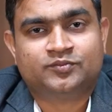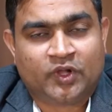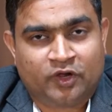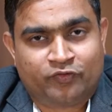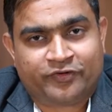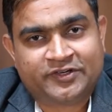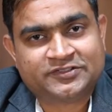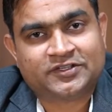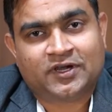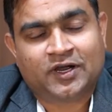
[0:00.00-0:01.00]
Hello
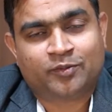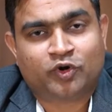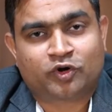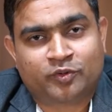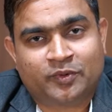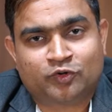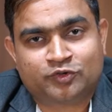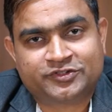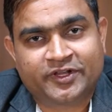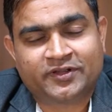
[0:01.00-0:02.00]
friends, I'm Dr.
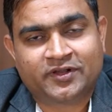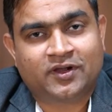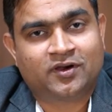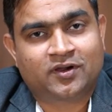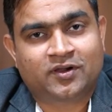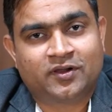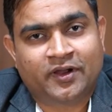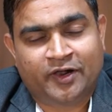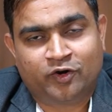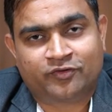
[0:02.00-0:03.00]
Manoj Singh,
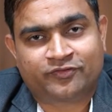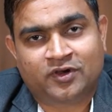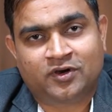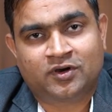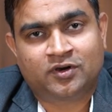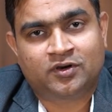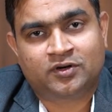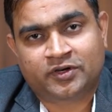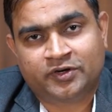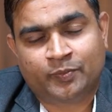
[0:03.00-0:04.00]
Head of
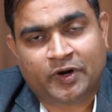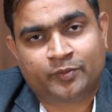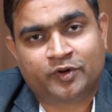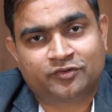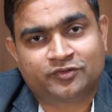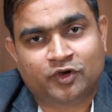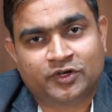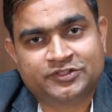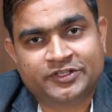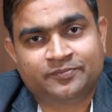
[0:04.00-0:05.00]
Department of
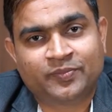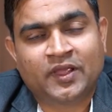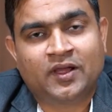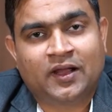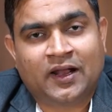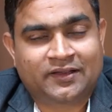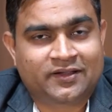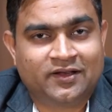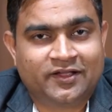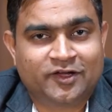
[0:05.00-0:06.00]
Zoology at
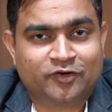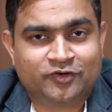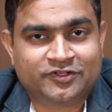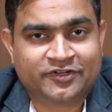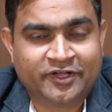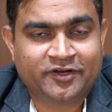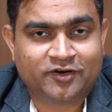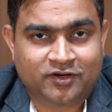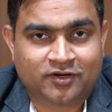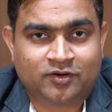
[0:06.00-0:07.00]
Kalinga University.
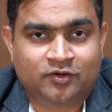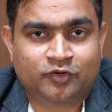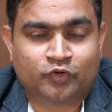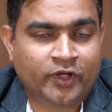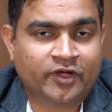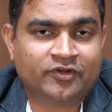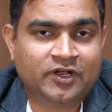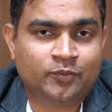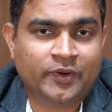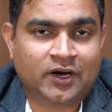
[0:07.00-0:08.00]
Today we
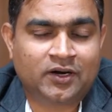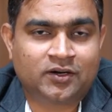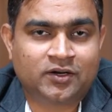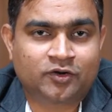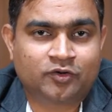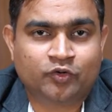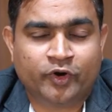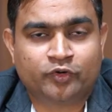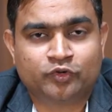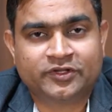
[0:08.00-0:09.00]
will be
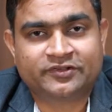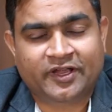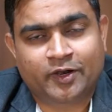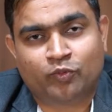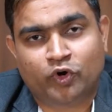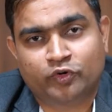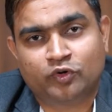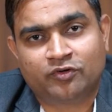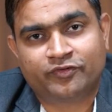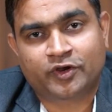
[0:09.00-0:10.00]
going to the second
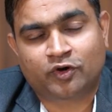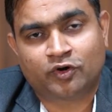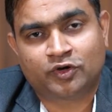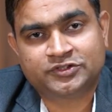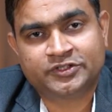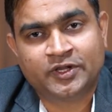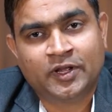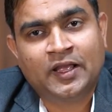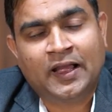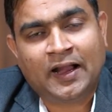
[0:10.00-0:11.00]
module of ecology,
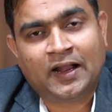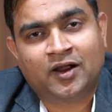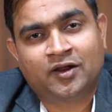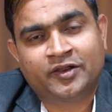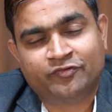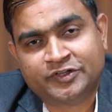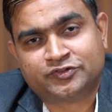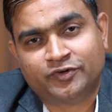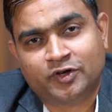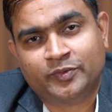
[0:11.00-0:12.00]
in
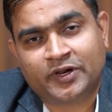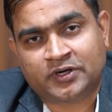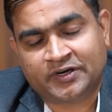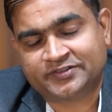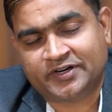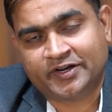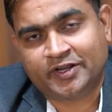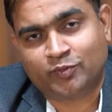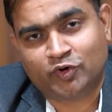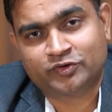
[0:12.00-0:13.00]
which we will be
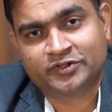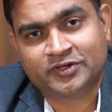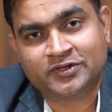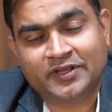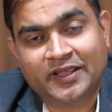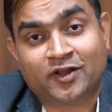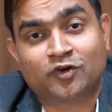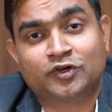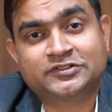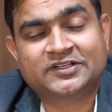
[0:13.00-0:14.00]
understanding about the
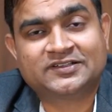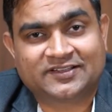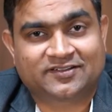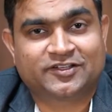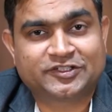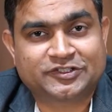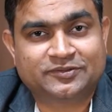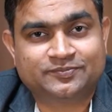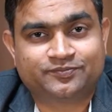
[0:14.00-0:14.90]
ecological succession.